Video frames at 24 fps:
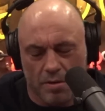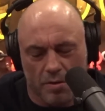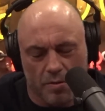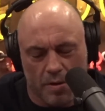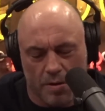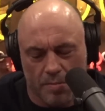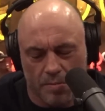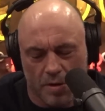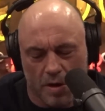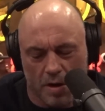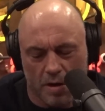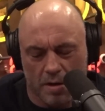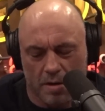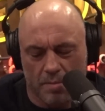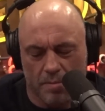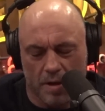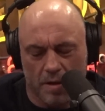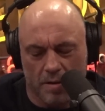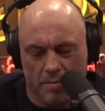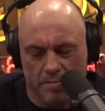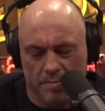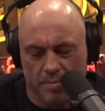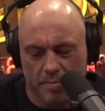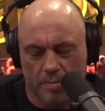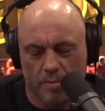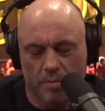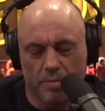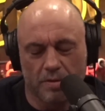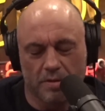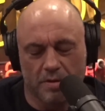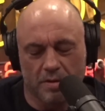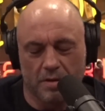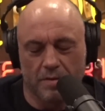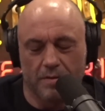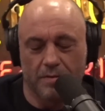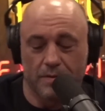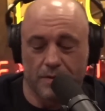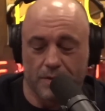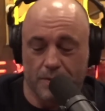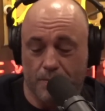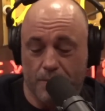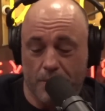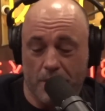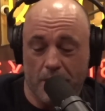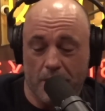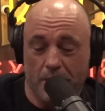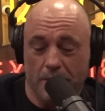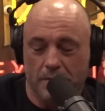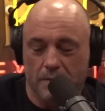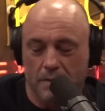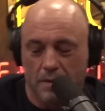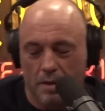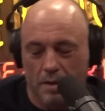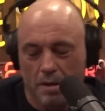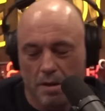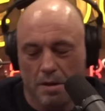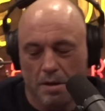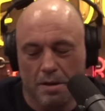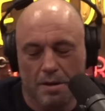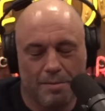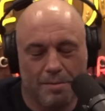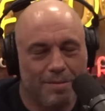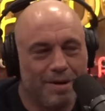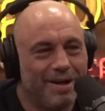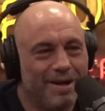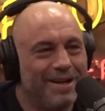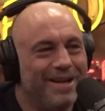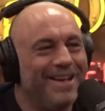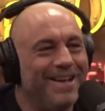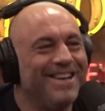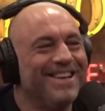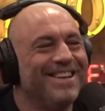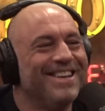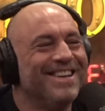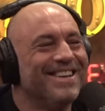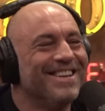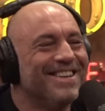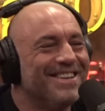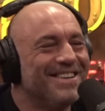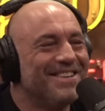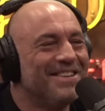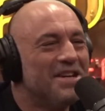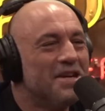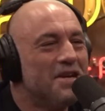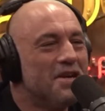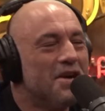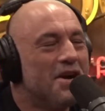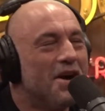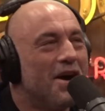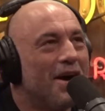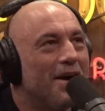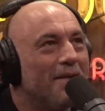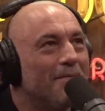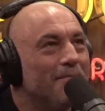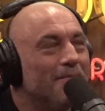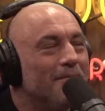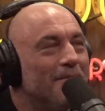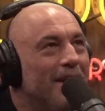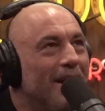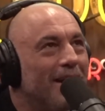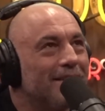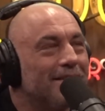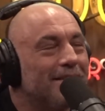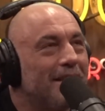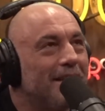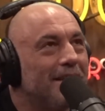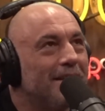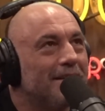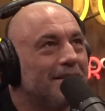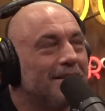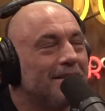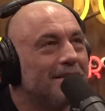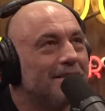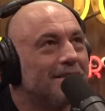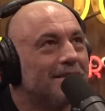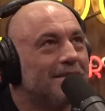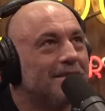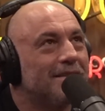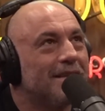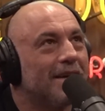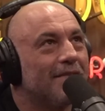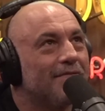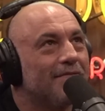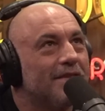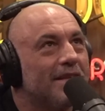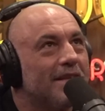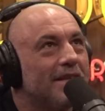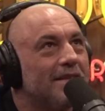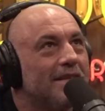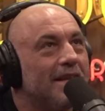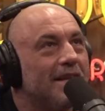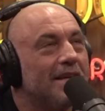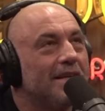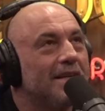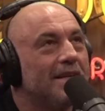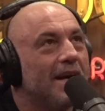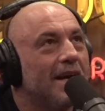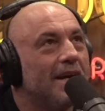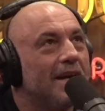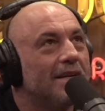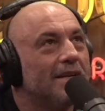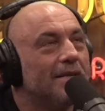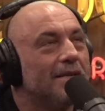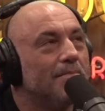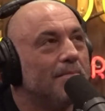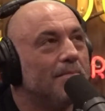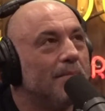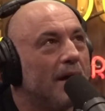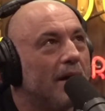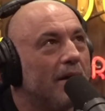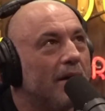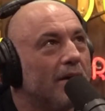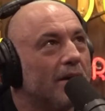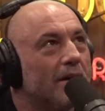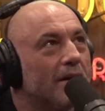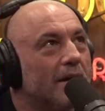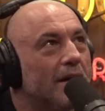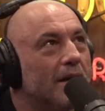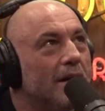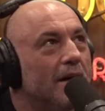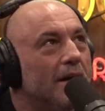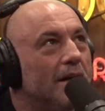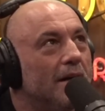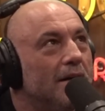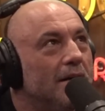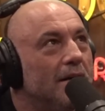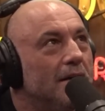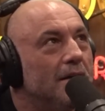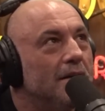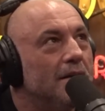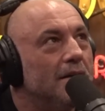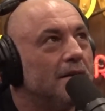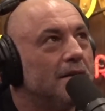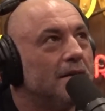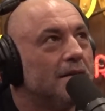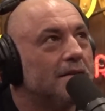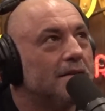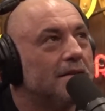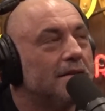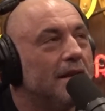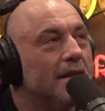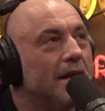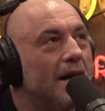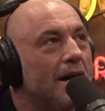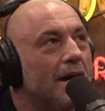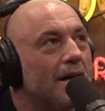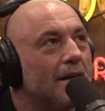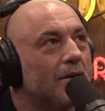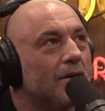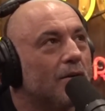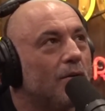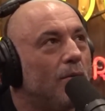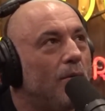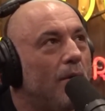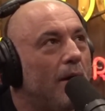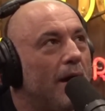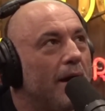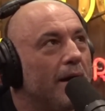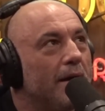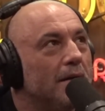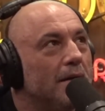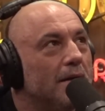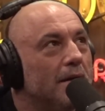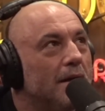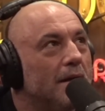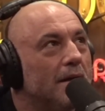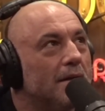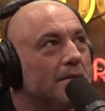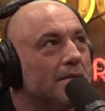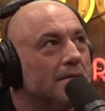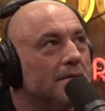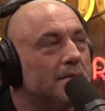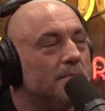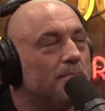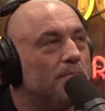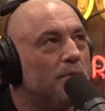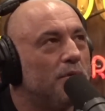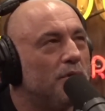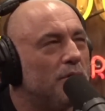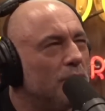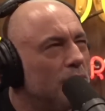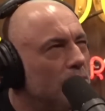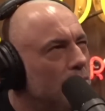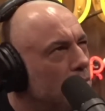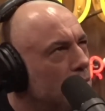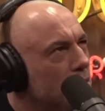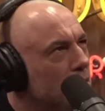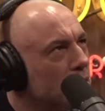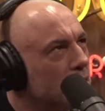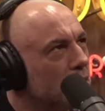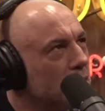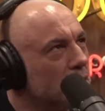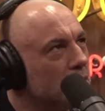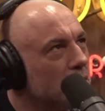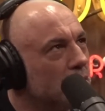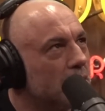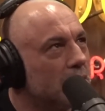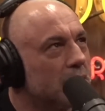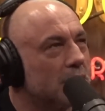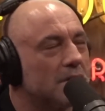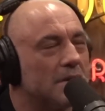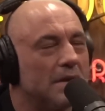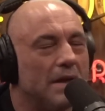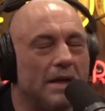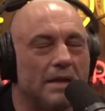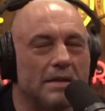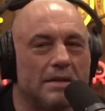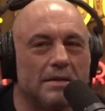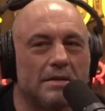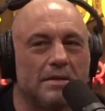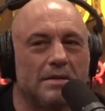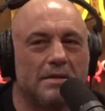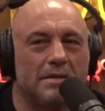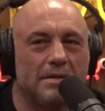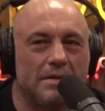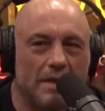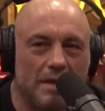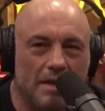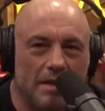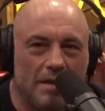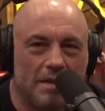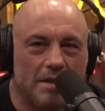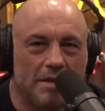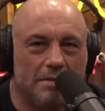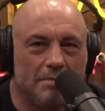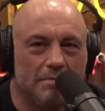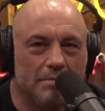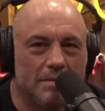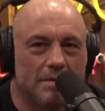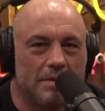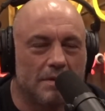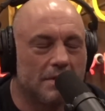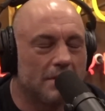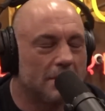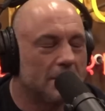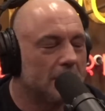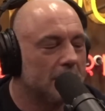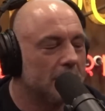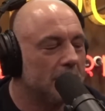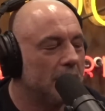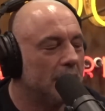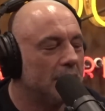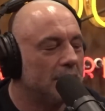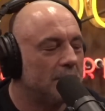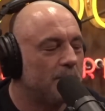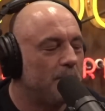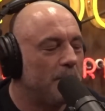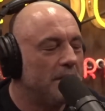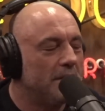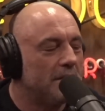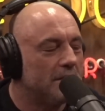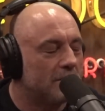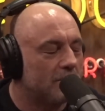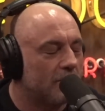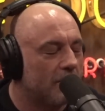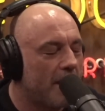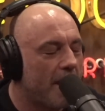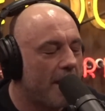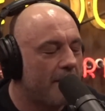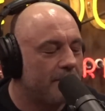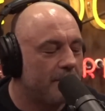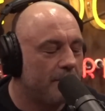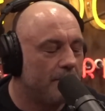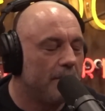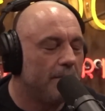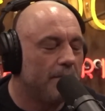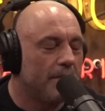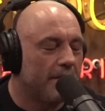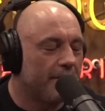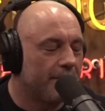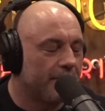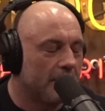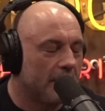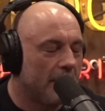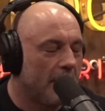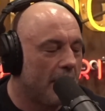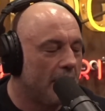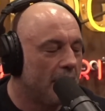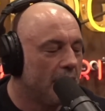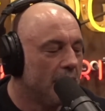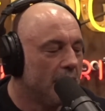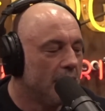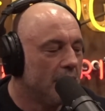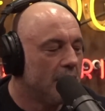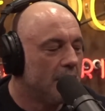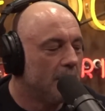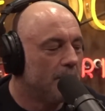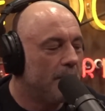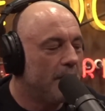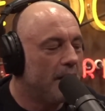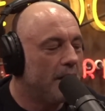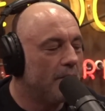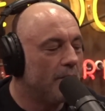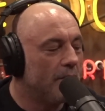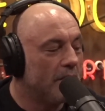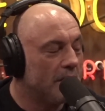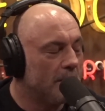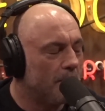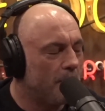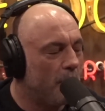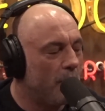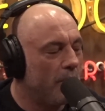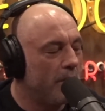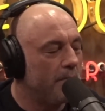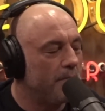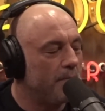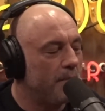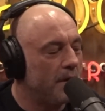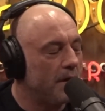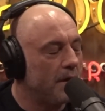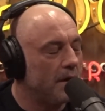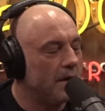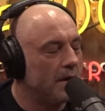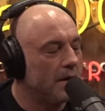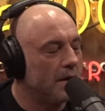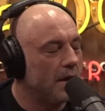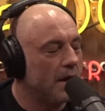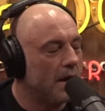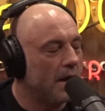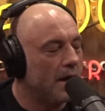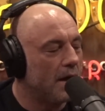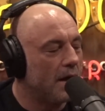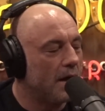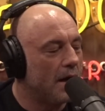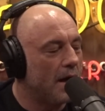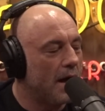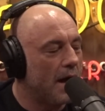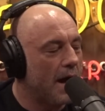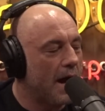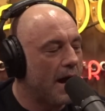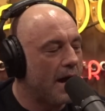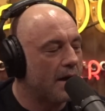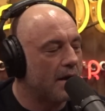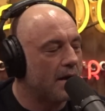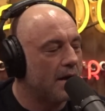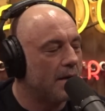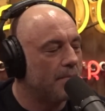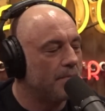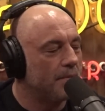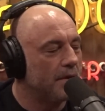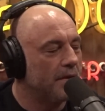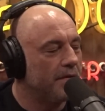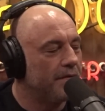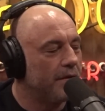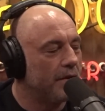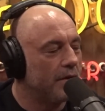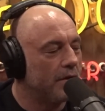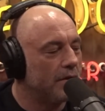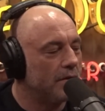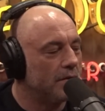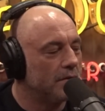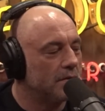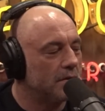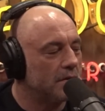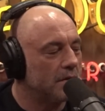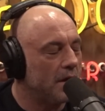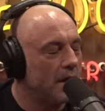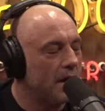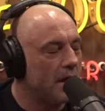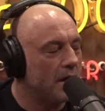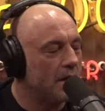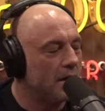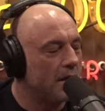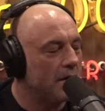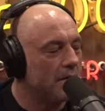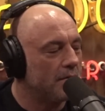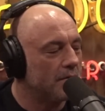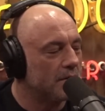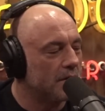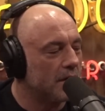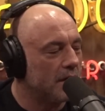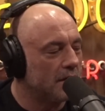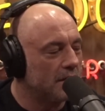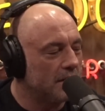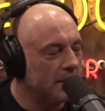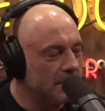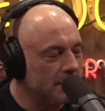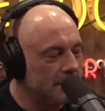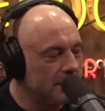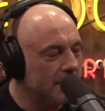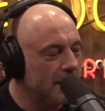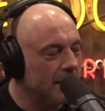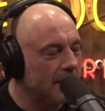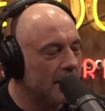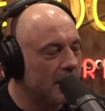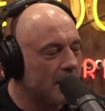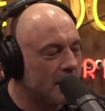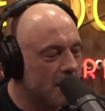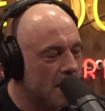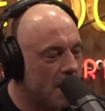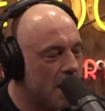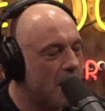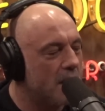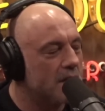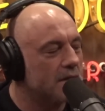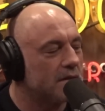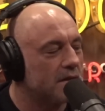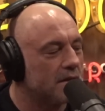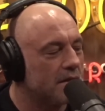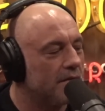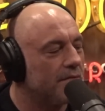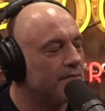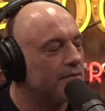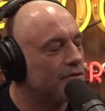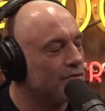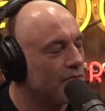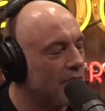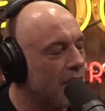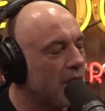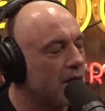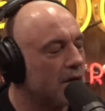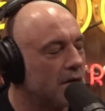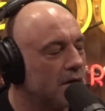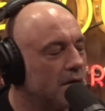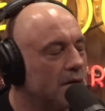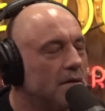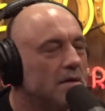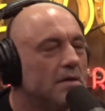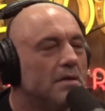know what I'm talking about, which, surprise, but I think the stuff that they get in America is not quite as pure, or is not the same. Like, it's been described to me, but I forget. But anyway, the point being, I had a couple of those, and I was like, this is like a cousin of drunk.